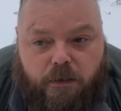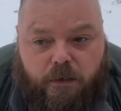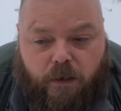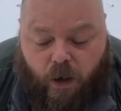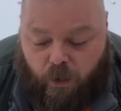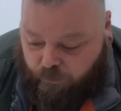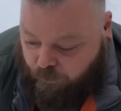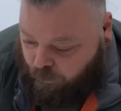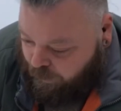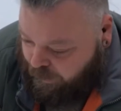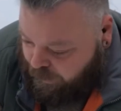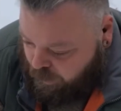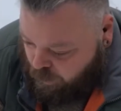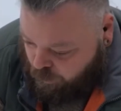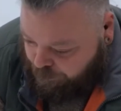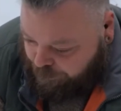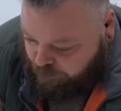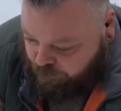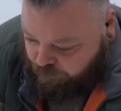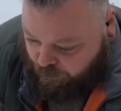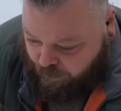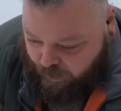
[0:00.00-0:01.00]
Are there any
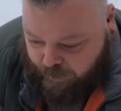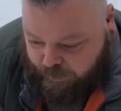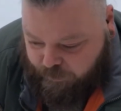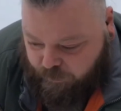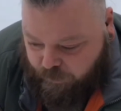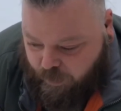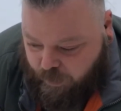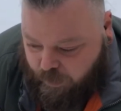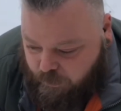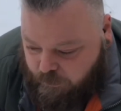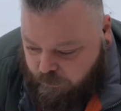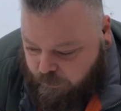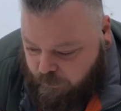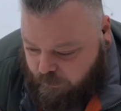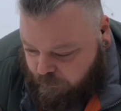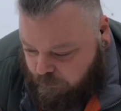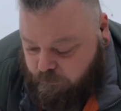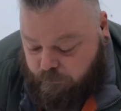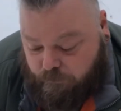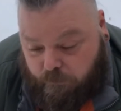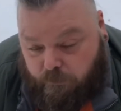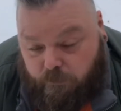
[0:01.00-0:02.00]
human tracks around?
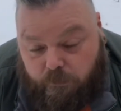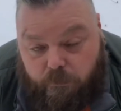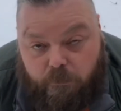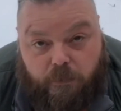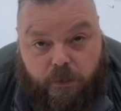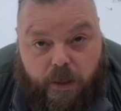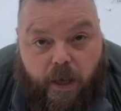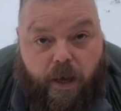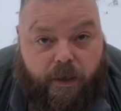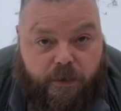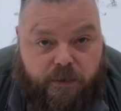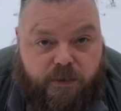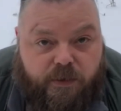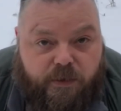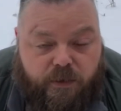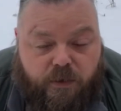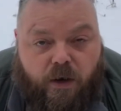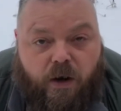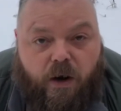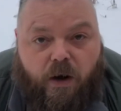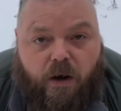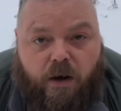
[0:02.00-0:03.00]
Yes,
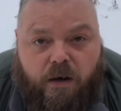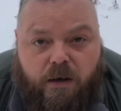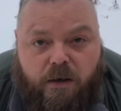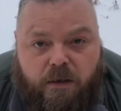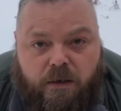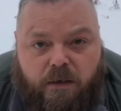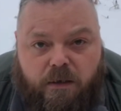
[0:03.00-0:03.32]
there are.